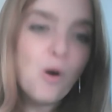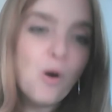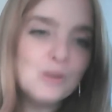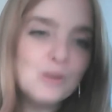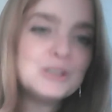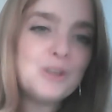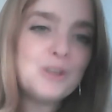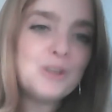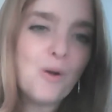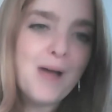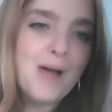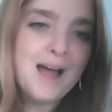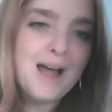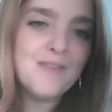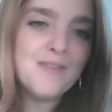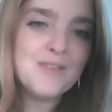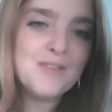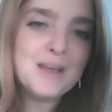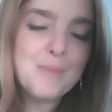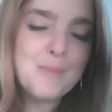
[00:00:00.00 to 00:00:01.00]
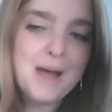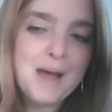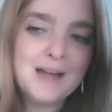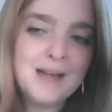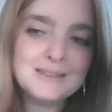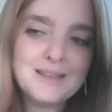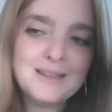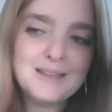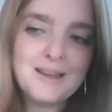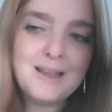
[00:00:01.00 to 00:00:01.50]
also have the
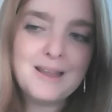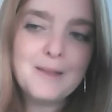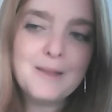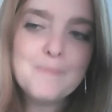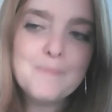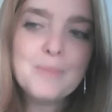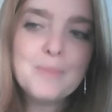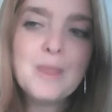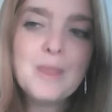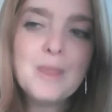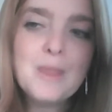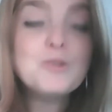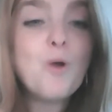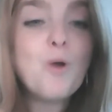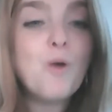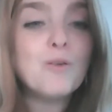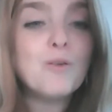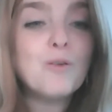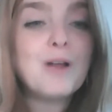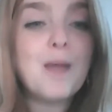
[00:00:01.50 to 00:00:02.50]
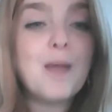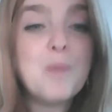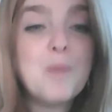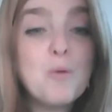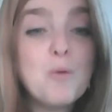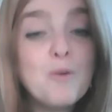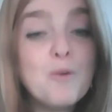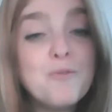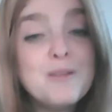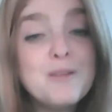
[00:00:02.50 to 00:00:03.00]
capacity to overcome.
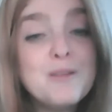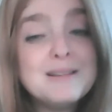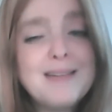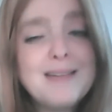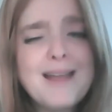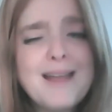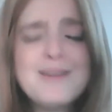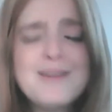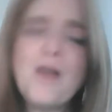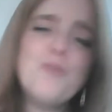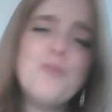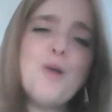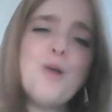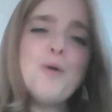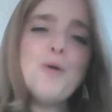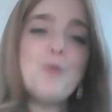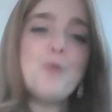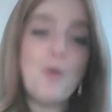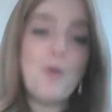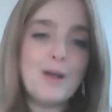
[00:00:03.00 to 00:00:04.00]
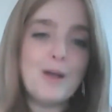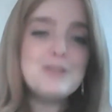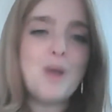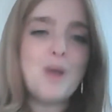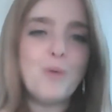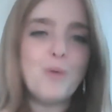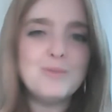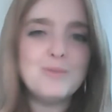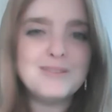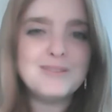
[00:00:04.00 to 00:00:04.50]
And if we say, no, no, no, I
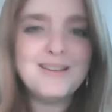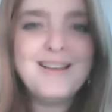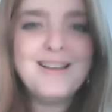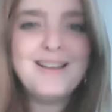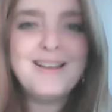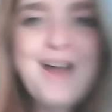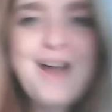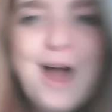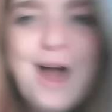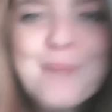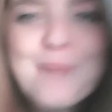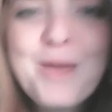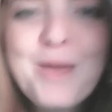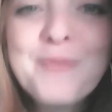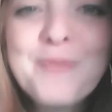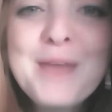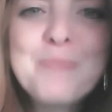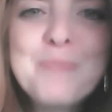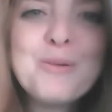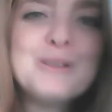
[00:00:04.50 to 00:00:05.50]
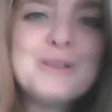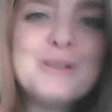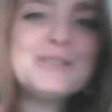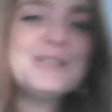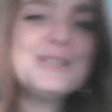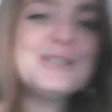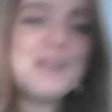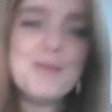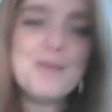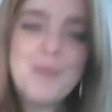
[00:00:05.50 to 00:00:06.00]
don't, I'm not that
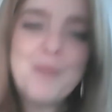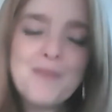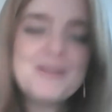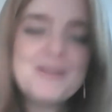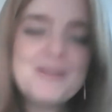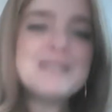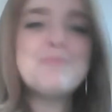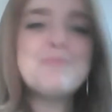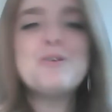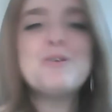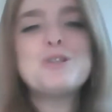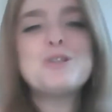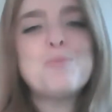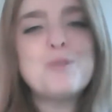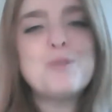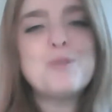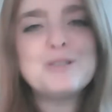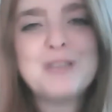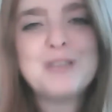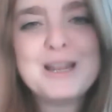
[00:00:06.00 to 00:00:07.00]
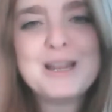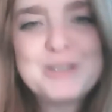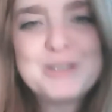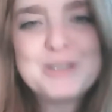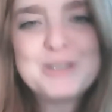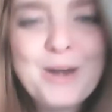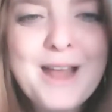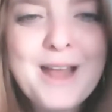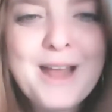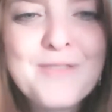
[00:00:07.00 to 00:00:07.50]
person, I'm not that spiritual person, I
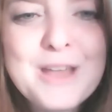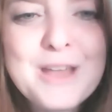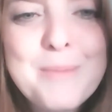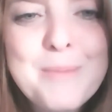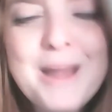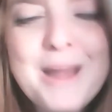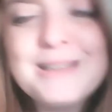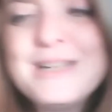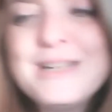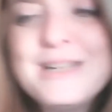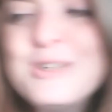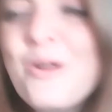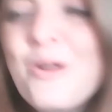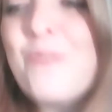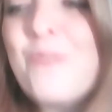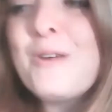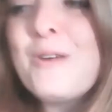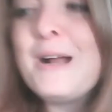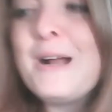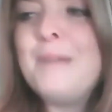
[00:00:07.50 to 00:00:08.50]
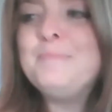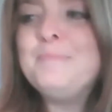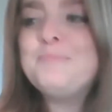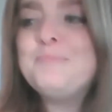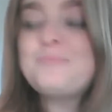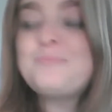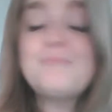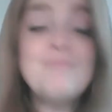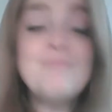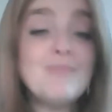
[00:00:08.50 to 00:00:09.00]
don't have the capacity to overcome,
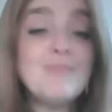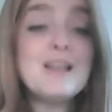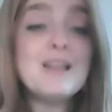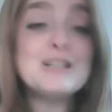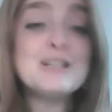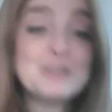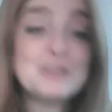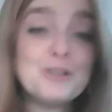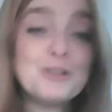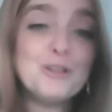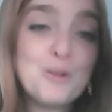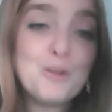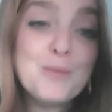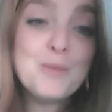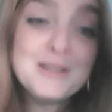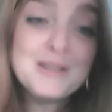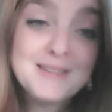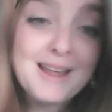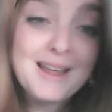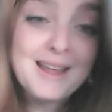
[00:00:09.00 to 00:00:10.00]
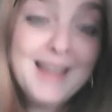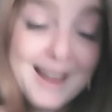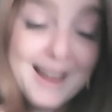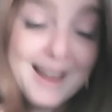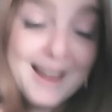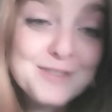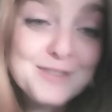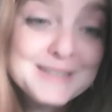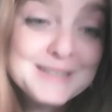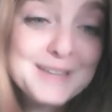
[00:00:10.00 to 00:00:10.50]
certainly we say
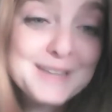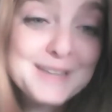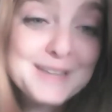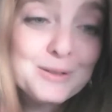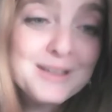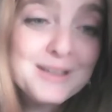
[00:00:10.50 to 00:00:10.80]
every single